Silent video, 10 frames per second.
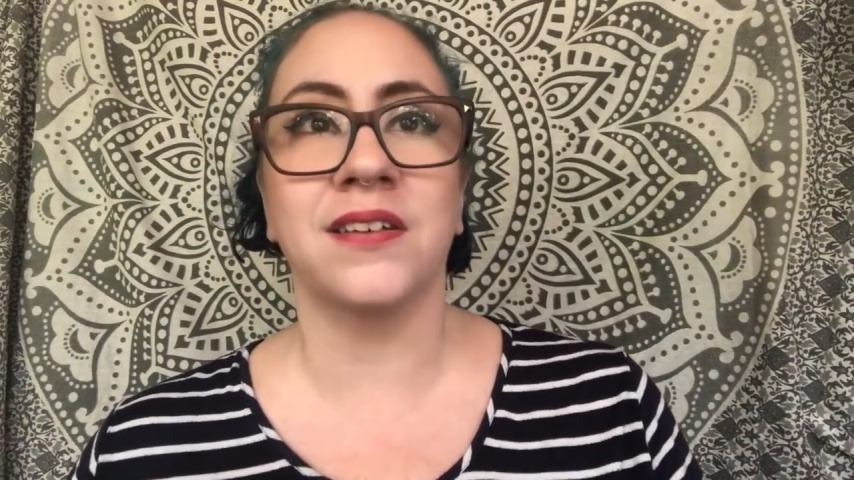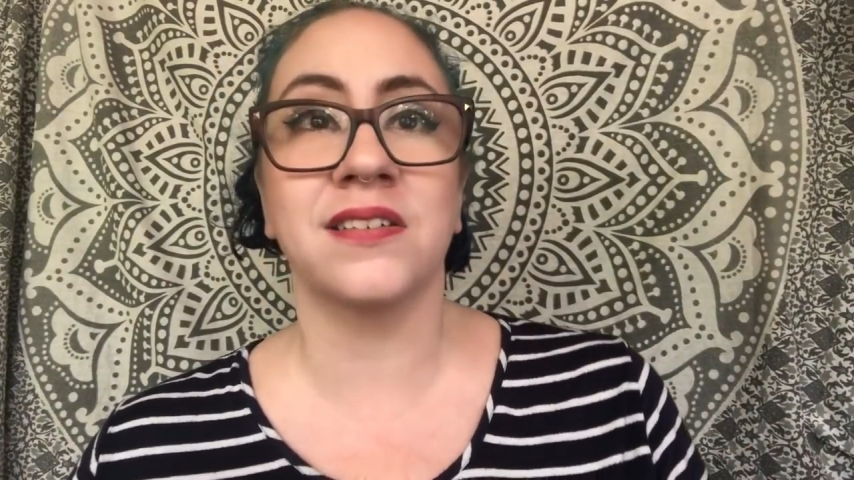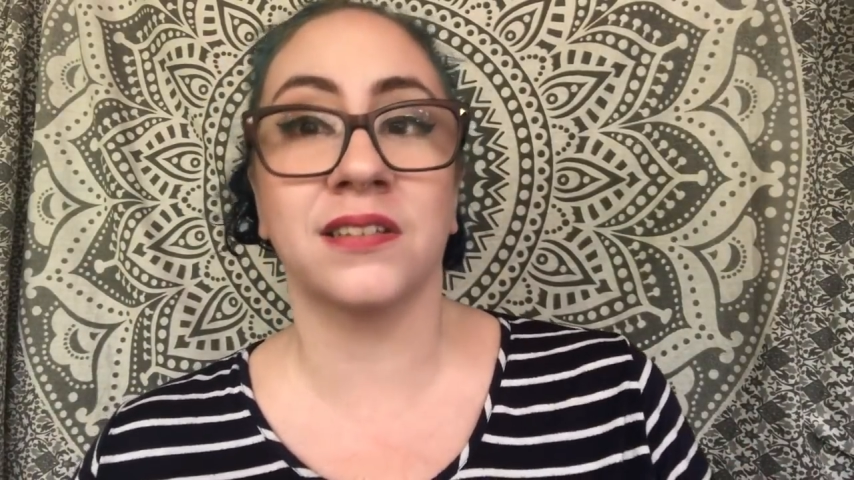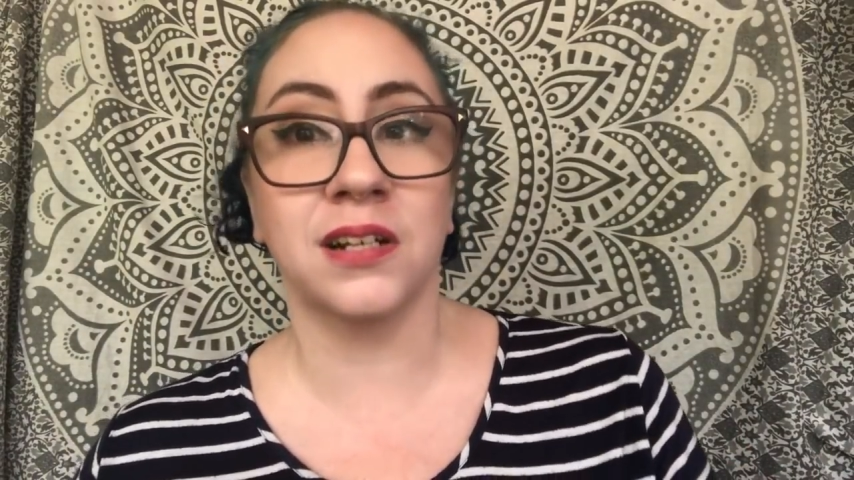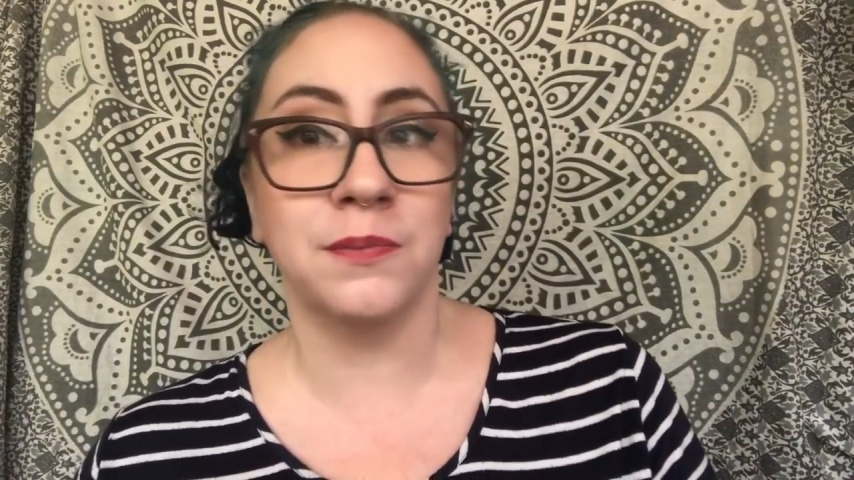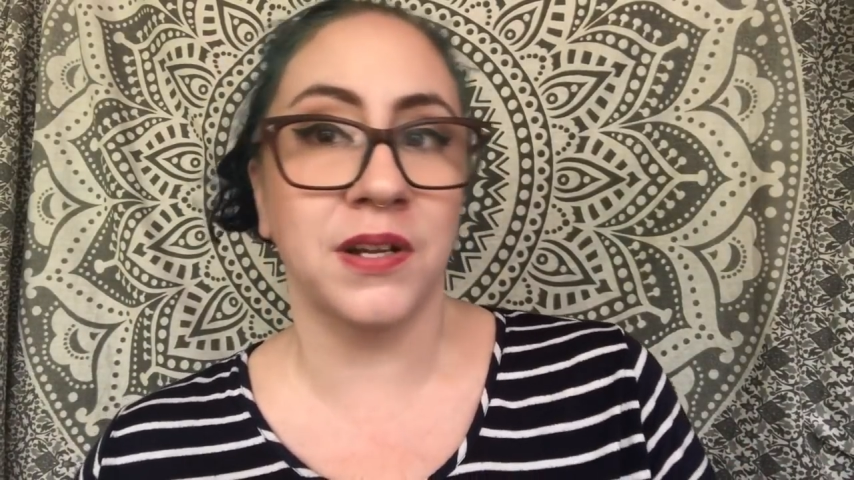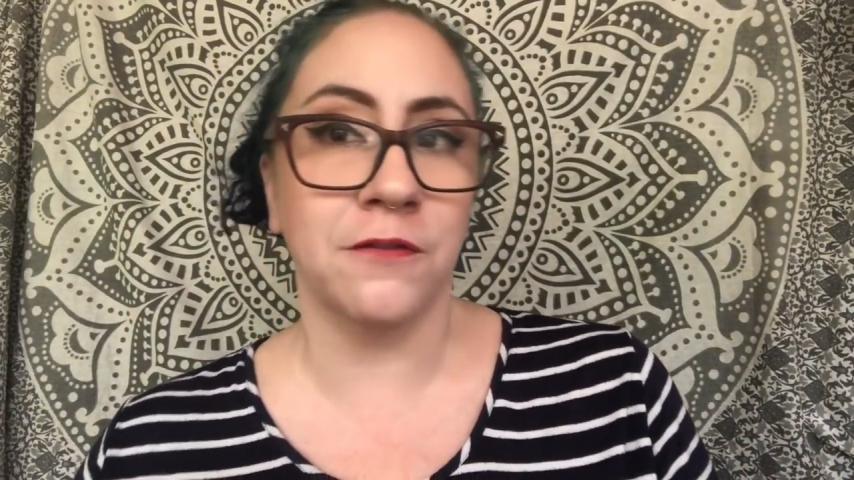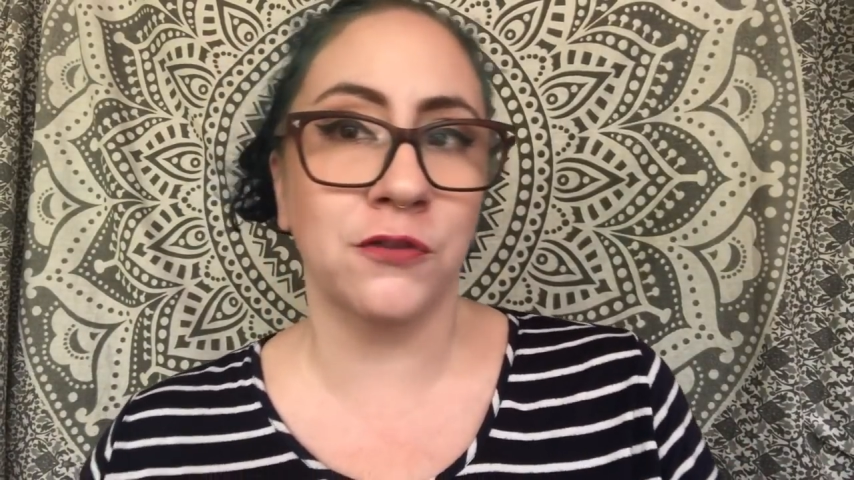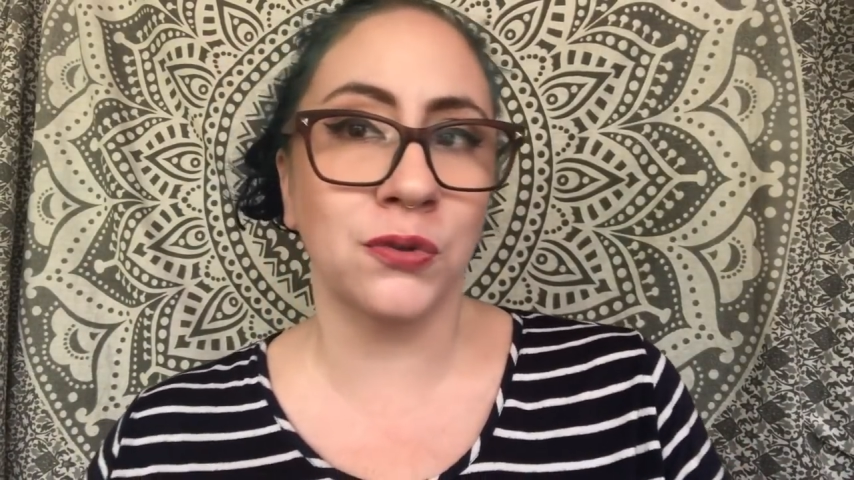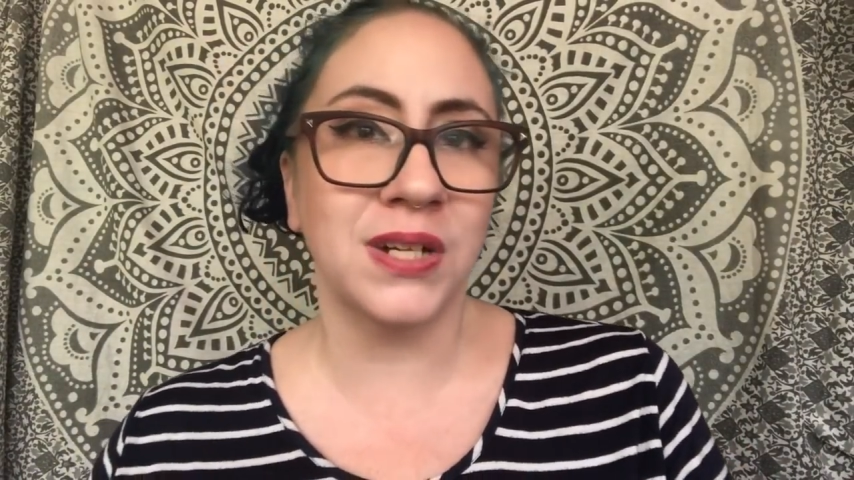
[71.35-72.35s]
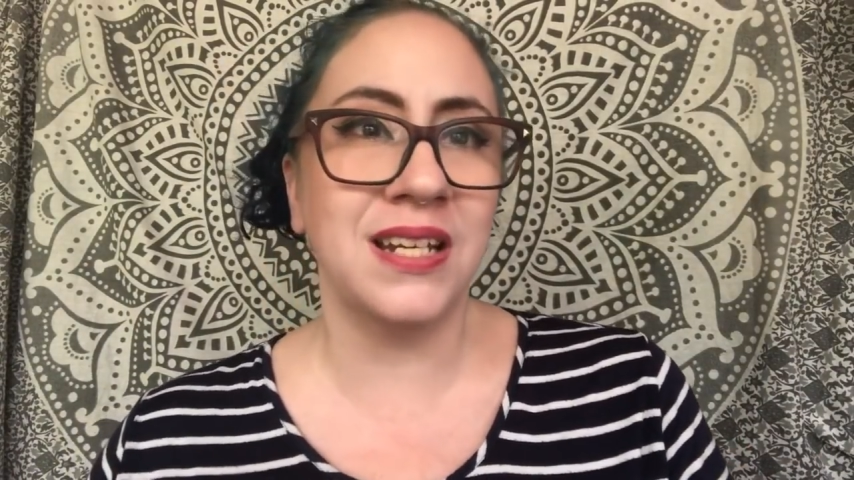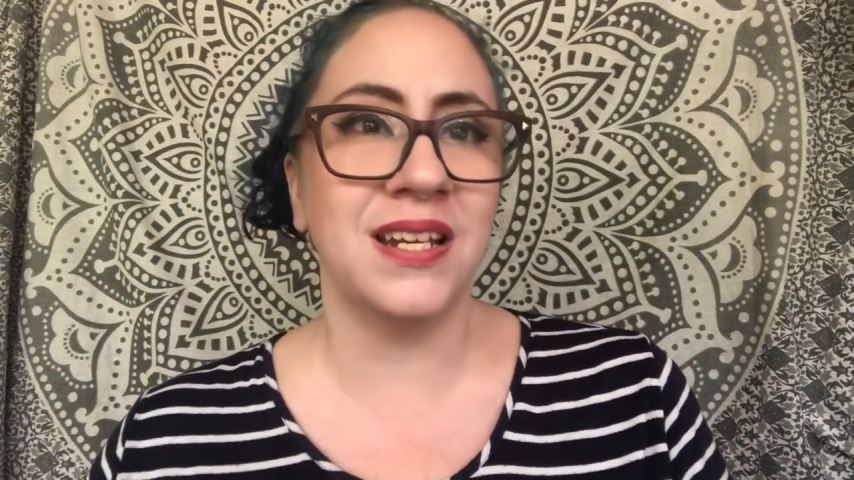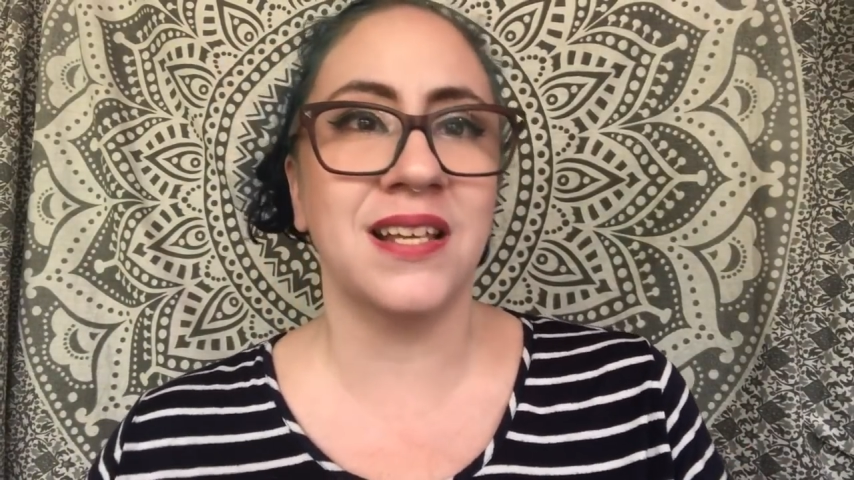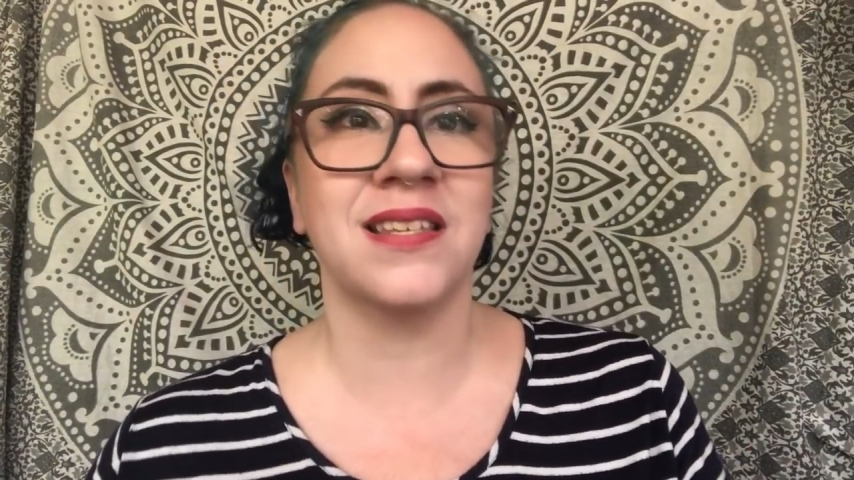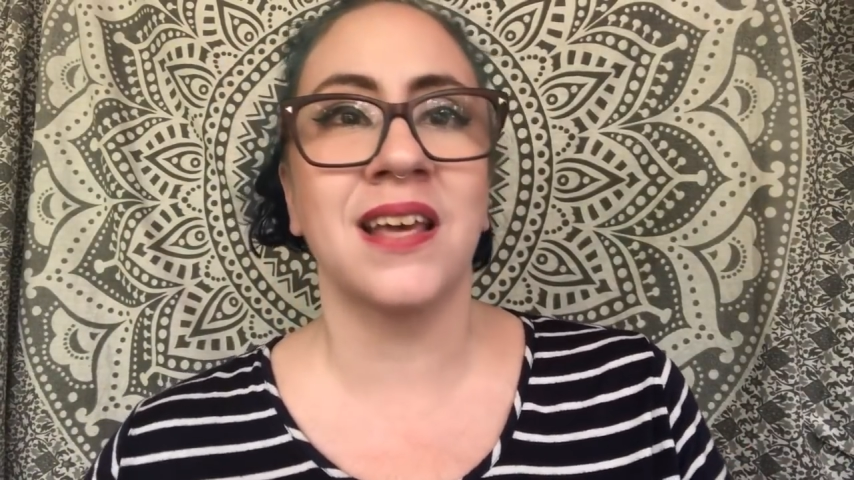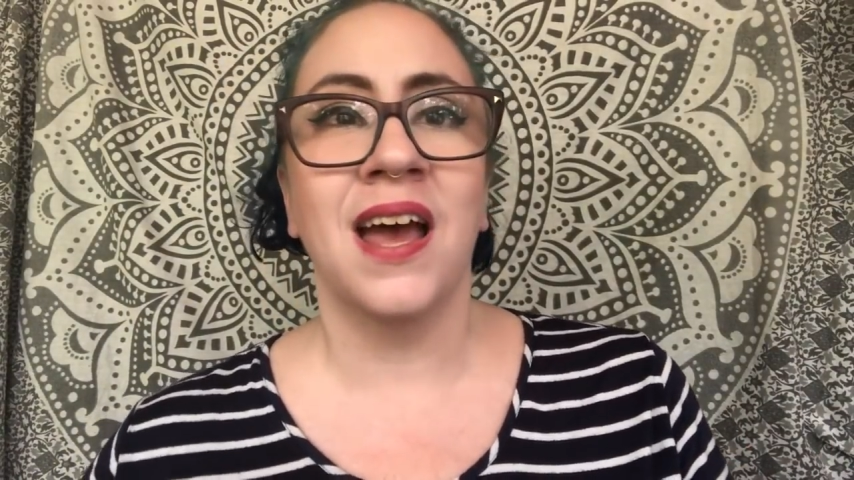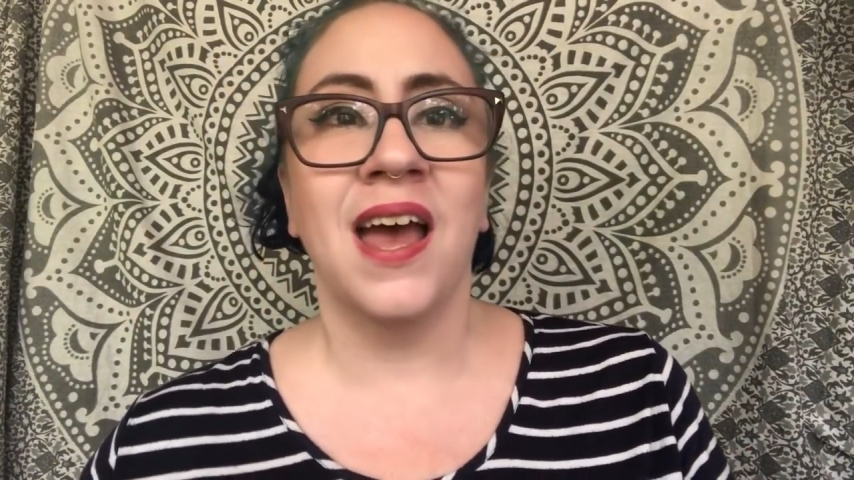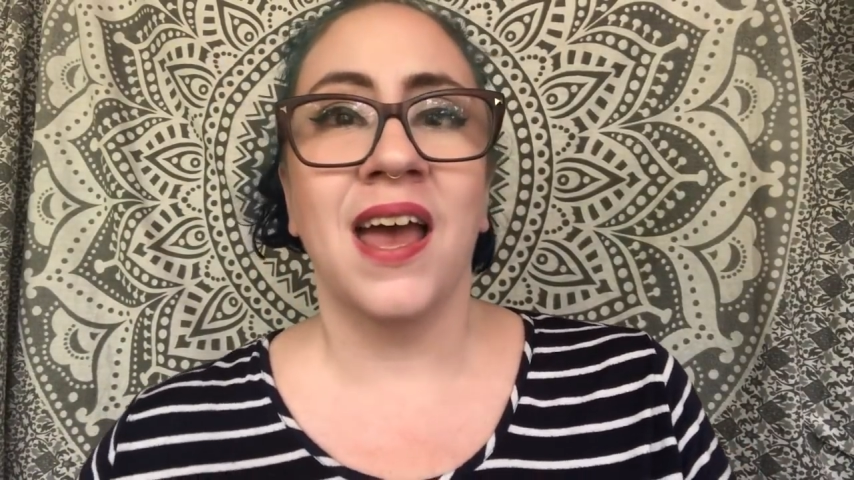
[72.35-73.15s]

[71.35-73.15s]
There's a little bit of greenness.